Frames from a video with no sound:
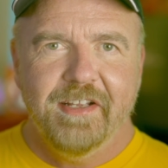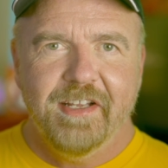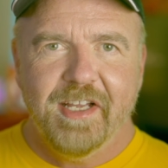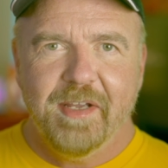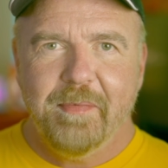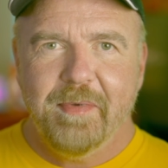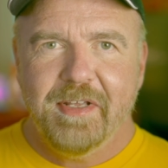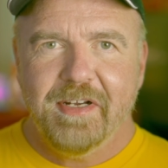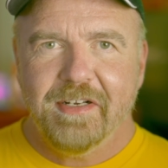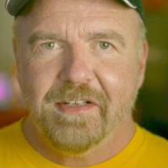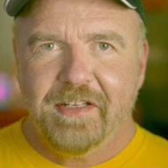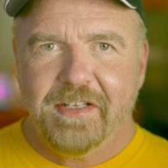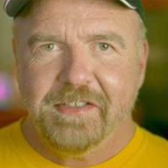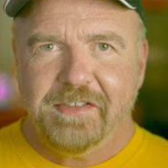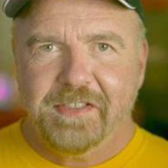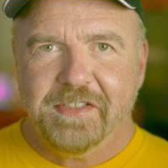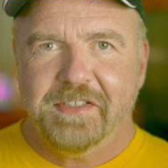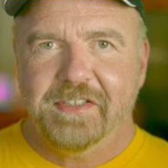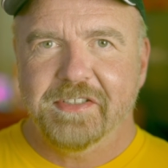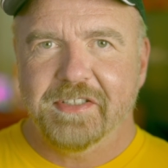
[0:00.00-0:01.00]
I mean, at
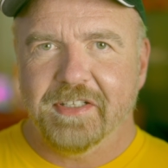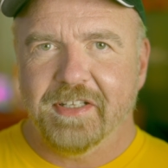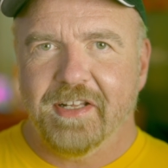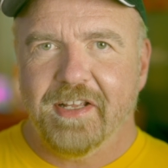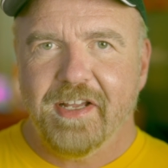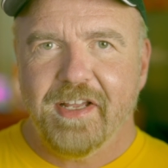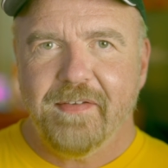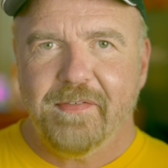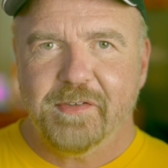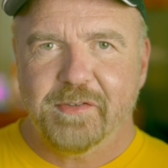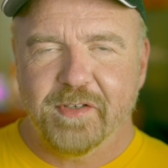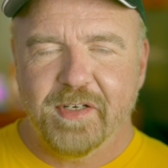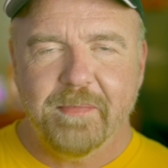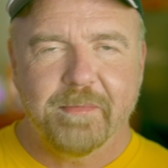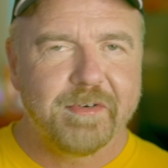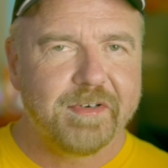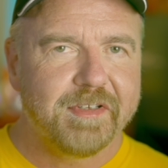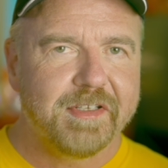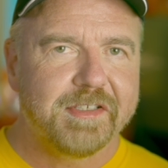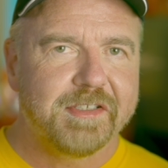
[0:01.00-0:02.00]
least this is a live
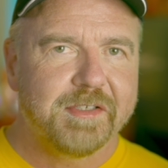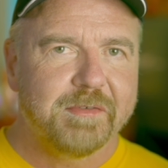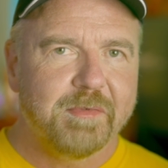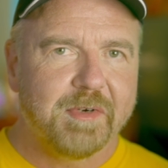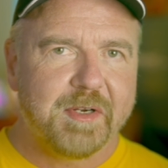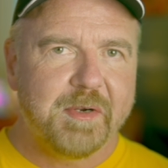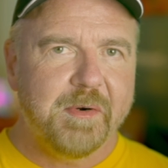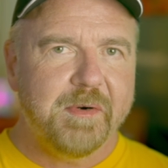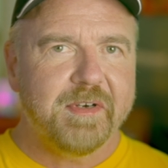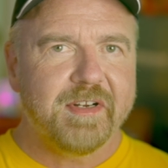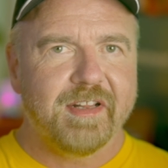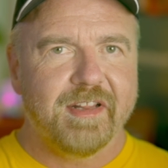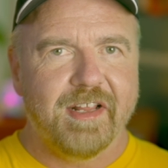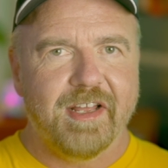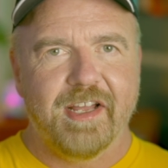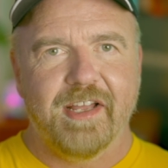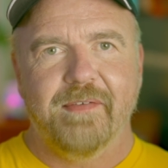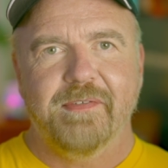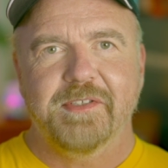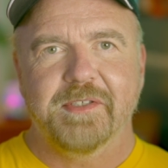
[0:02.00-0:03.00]
stream, or at least recorded
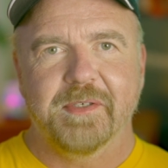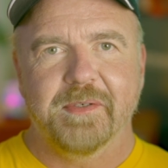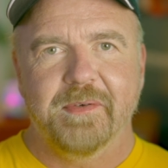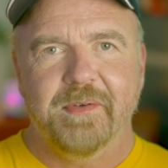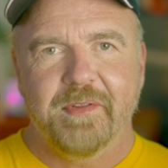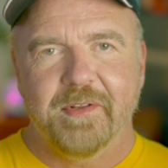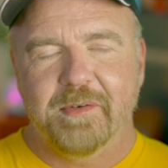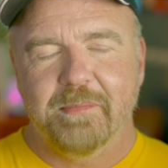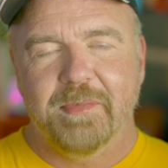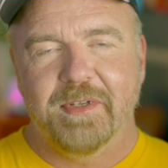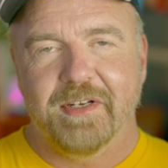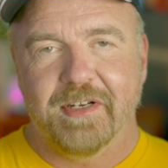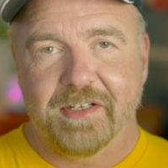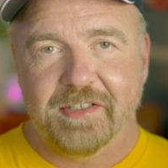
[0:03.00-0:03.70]
live, so there'd be an